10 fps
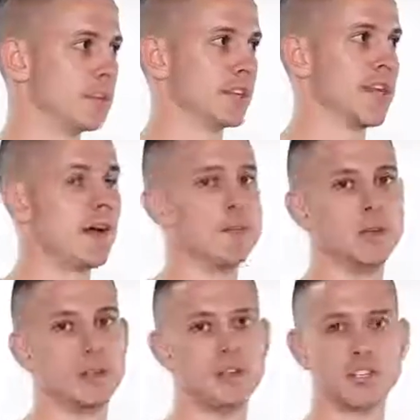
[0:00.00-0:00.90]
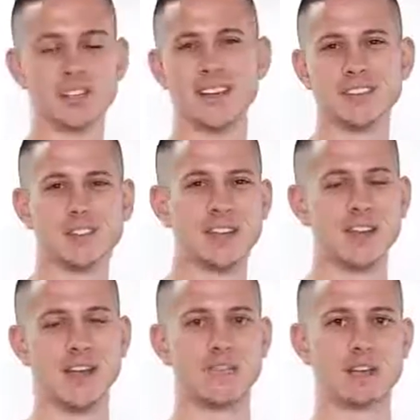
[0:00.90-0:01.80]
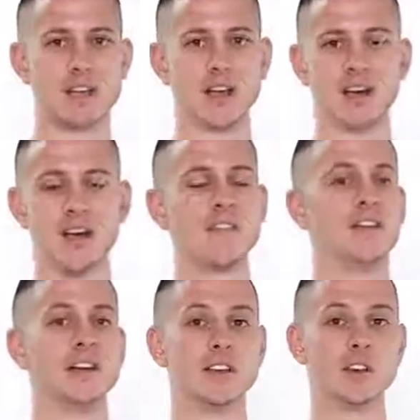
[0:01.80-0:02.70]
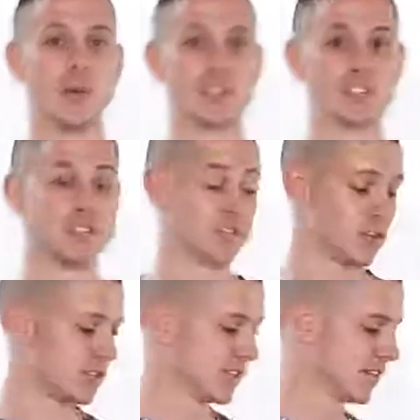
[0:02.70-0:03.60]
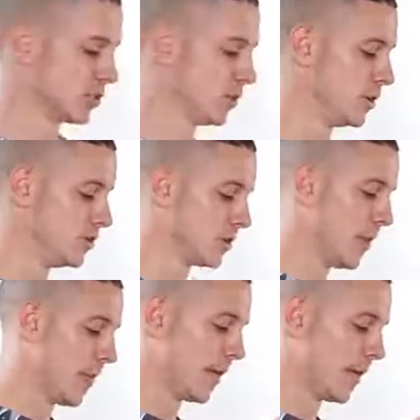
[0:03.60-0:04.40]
that there's accountability, just in case there's ever any questions as far as that. So we use